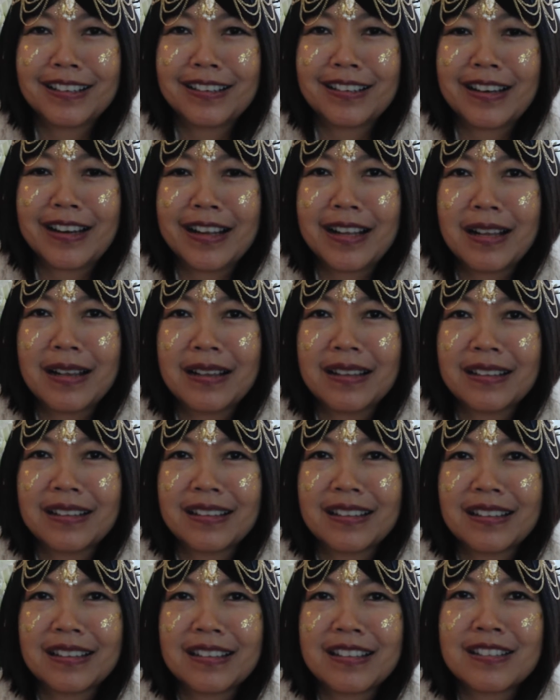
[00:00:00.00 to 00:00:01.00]
right?
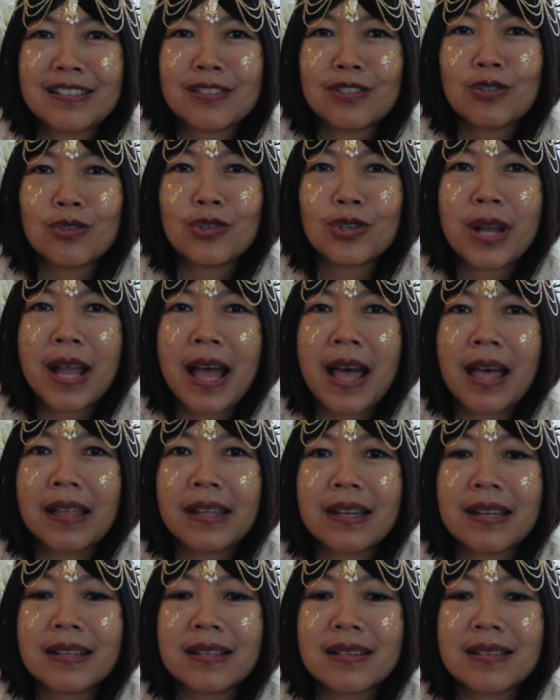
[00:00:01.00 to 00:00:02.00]
This
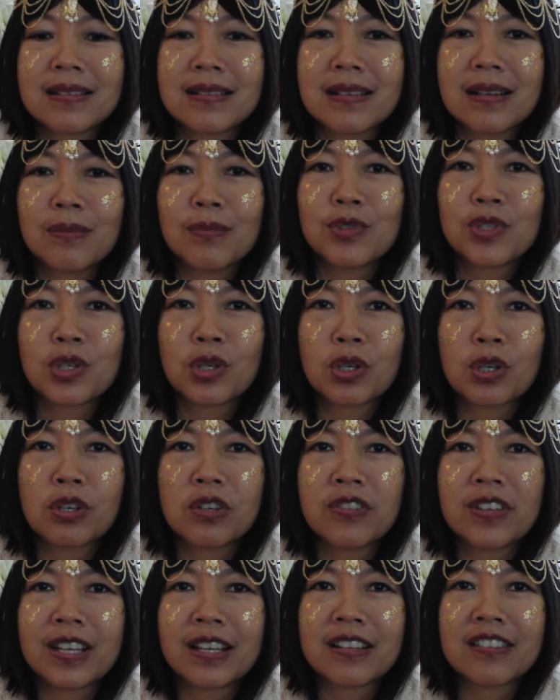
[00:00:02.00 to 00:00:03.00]
neutrality, this
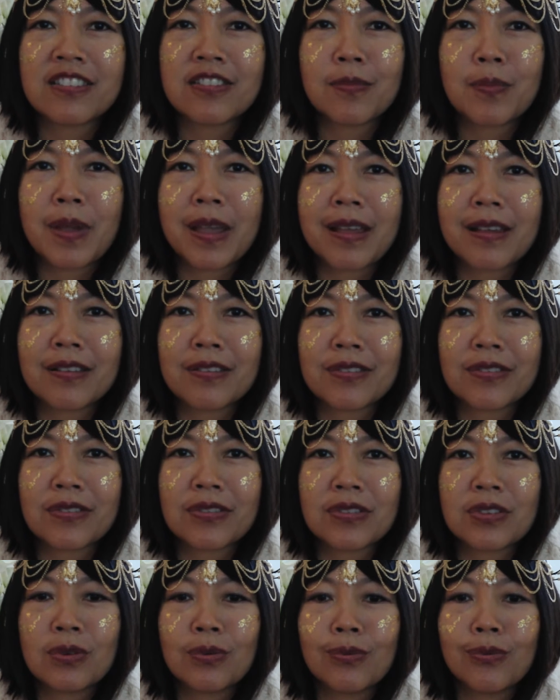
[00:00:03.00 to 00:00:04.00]
observing space
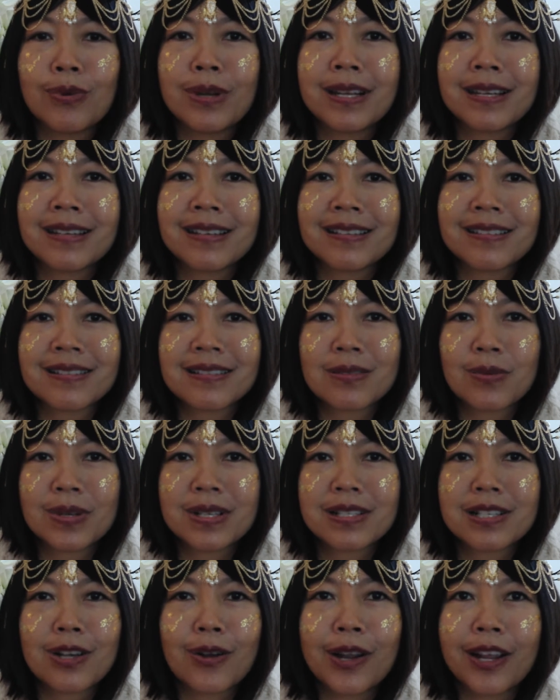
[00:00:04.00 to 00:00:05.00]
to witness
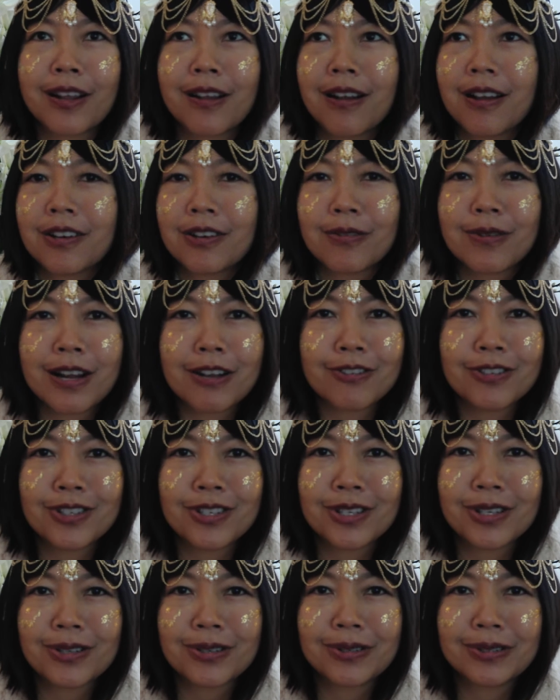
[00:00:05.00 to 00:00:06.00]
what's going on around
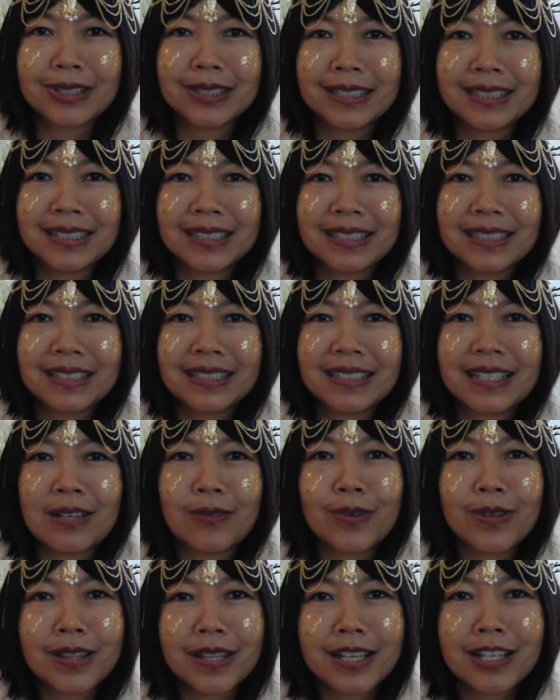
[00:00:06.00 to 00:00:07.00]
you and
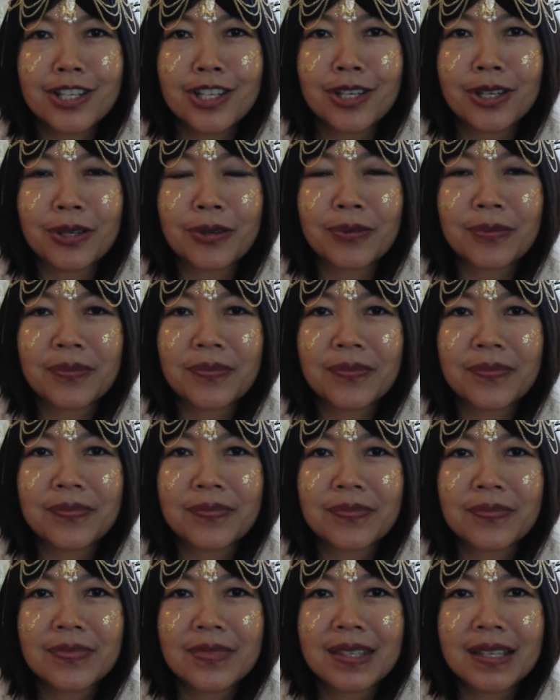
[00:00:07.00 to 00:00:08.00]
within you.
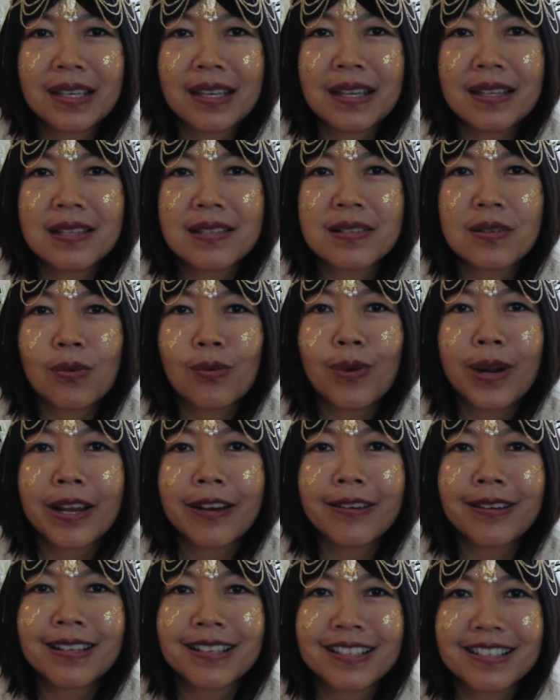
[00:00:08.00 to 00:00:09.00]
Okay, this
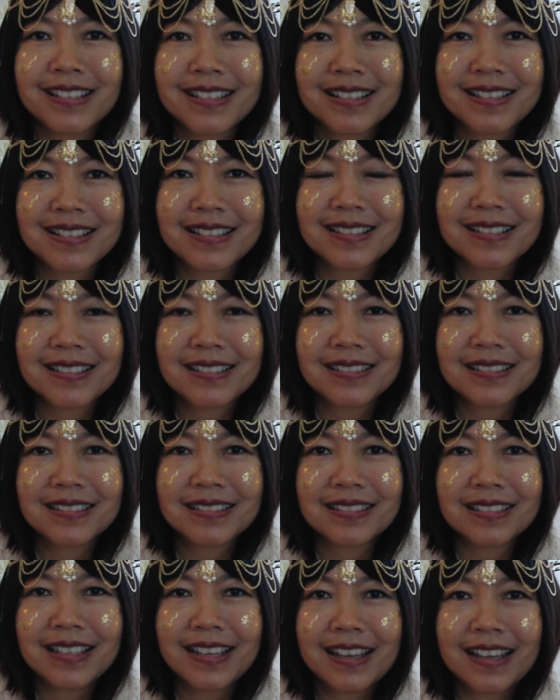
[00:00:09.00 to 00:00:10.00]
awareness,
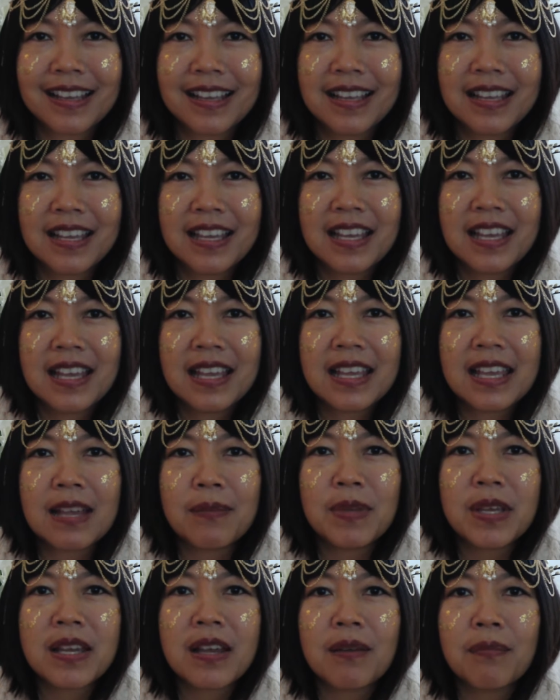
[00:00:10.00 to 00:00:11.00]
okay, can
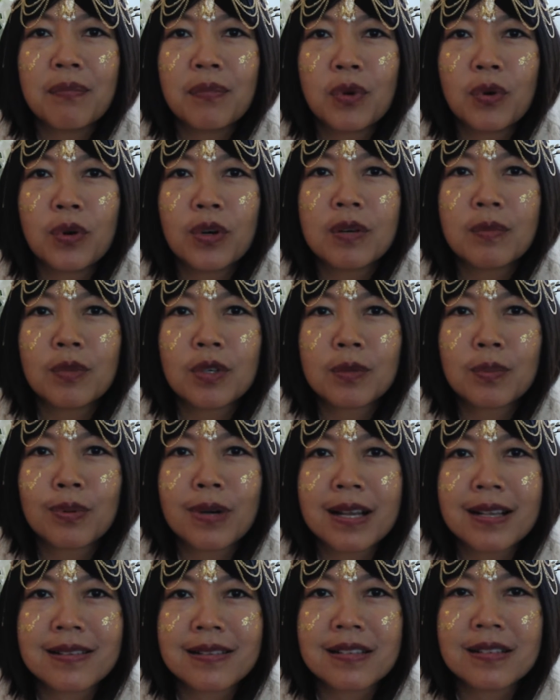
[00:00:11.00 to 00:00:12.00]
become more and more
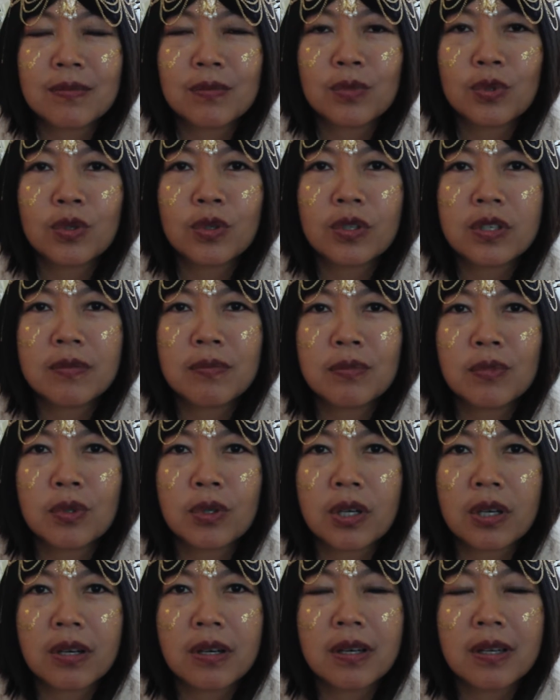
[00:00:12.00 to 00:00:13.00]
present, more and
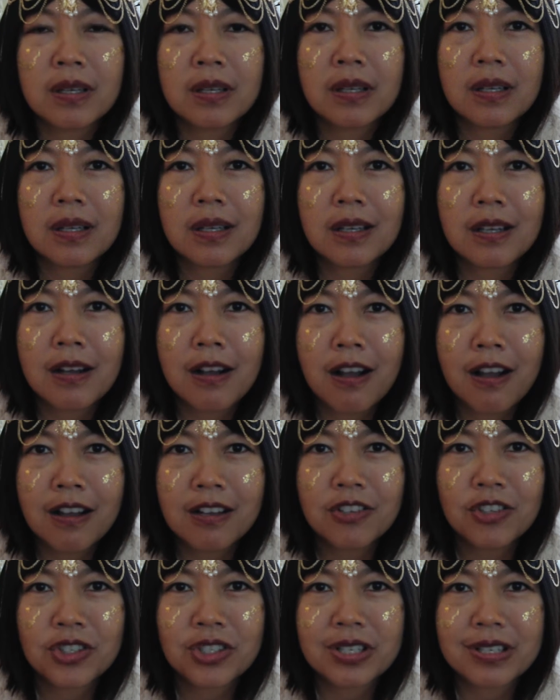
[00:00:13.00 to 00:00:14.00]
more
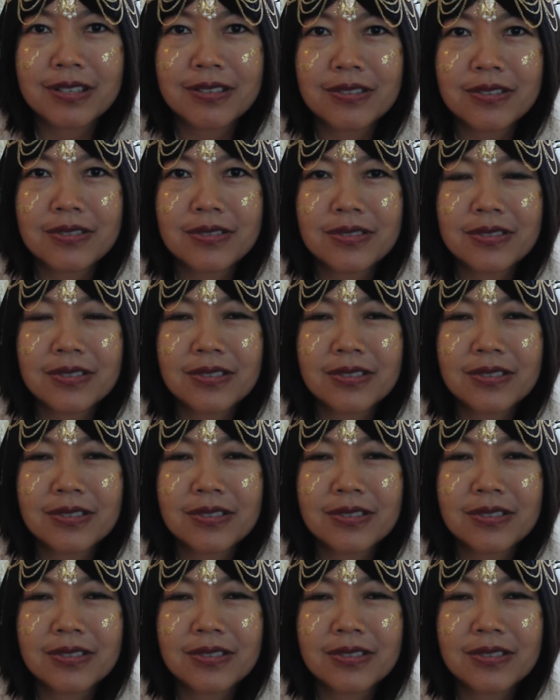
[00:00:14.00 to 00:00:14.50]
conscious,